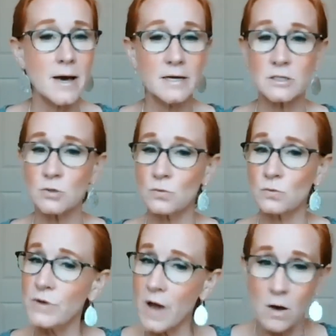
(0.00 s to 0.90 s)
I do
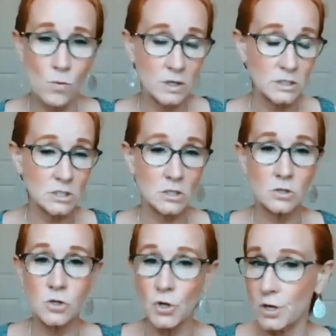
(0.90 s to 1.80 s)
not want to
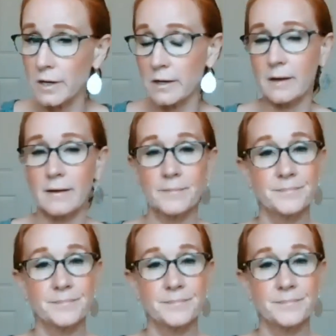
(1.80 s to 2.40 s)
look